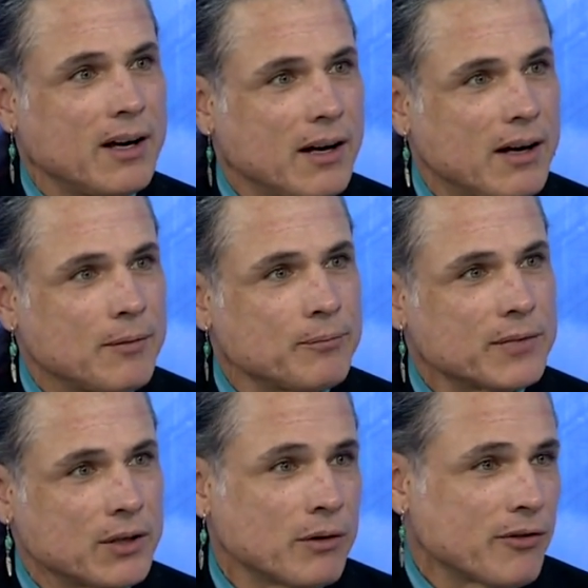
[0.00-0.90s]

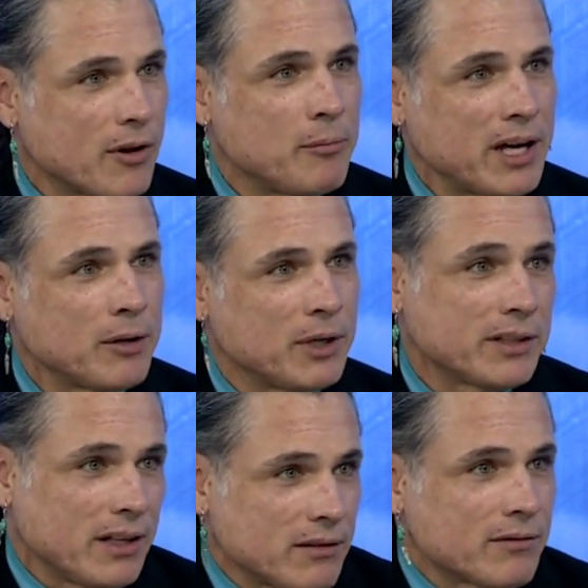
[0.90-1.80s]
for the
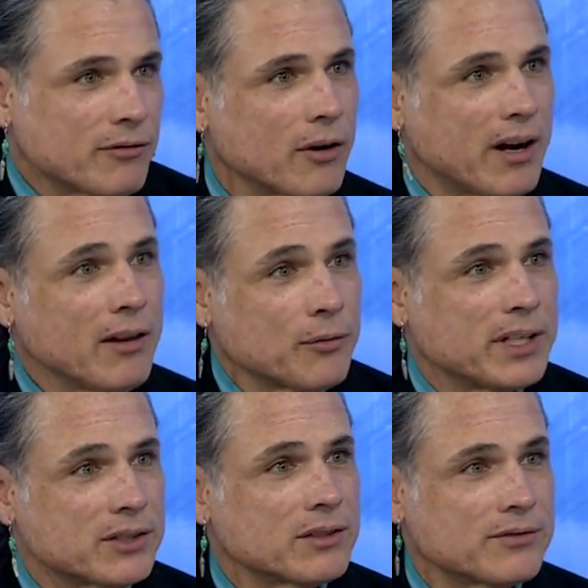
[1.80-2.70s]
betterment and for health
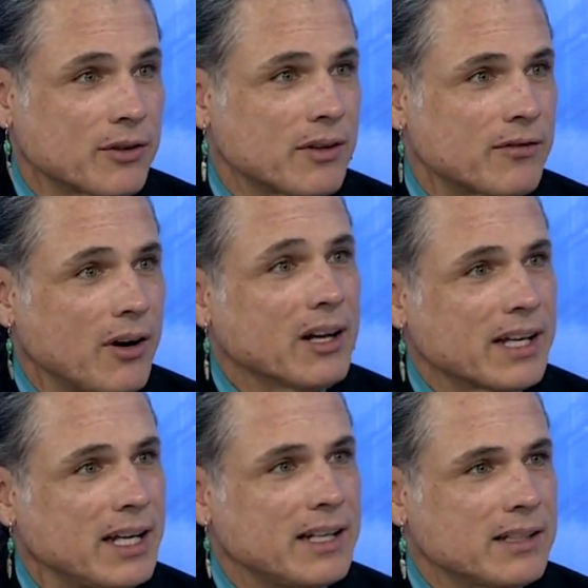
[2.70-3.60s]
reasons, for all
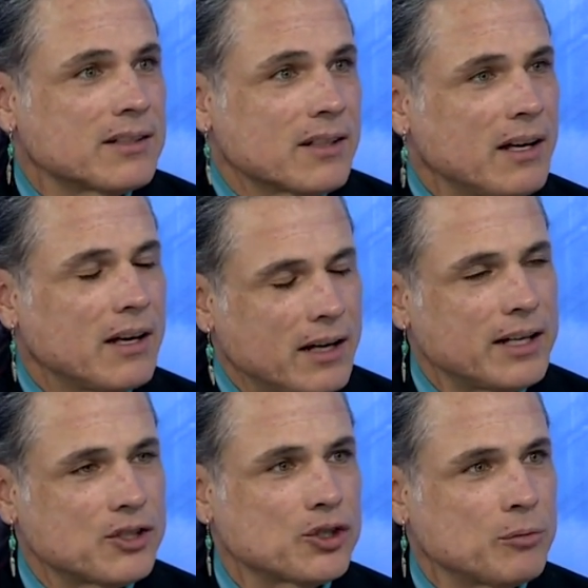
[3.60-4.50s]
Canadians,
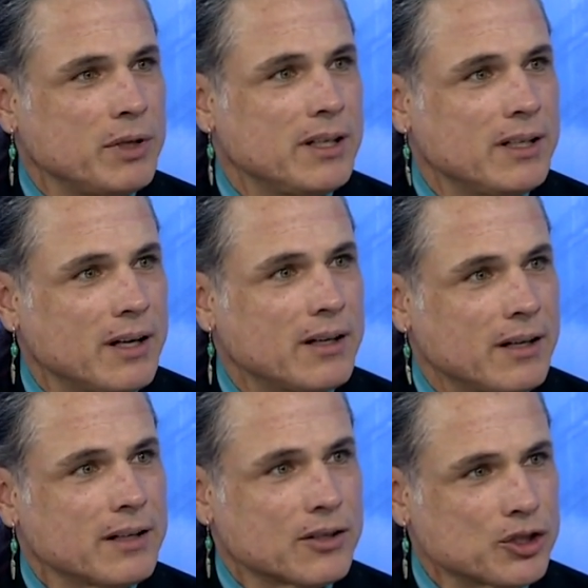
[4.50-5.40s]
it should be,
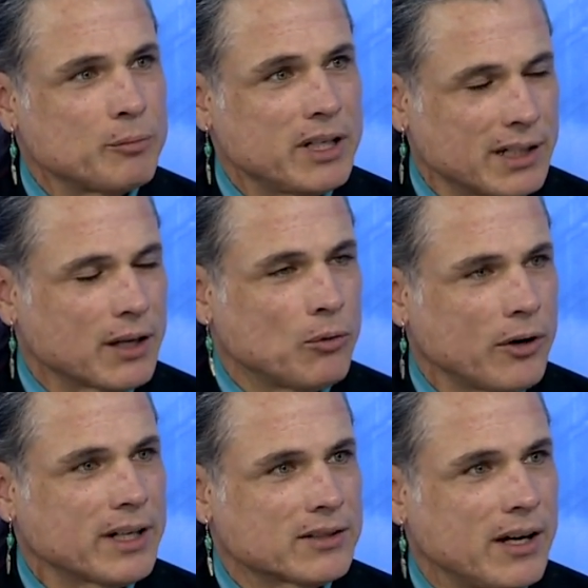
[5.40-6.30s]
there should be clear
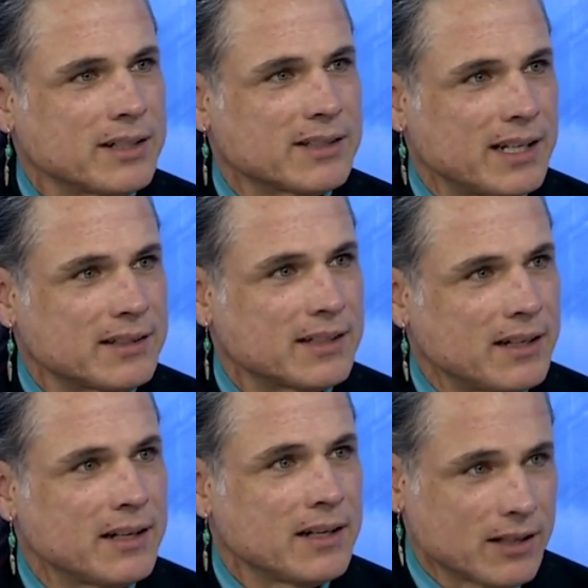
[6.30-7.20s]
warning signs that
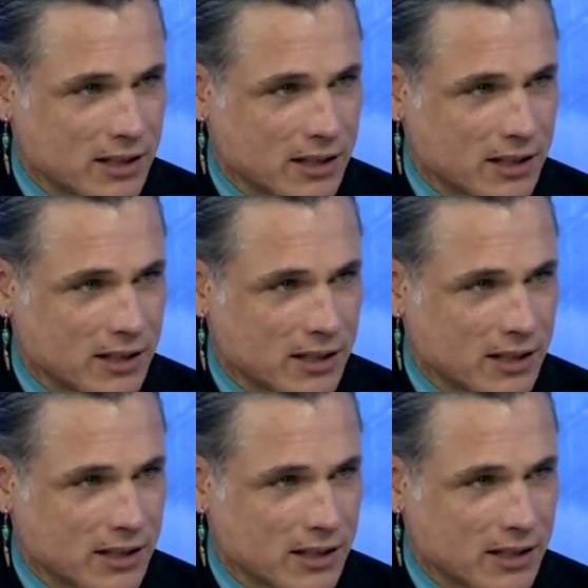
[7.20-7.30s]
the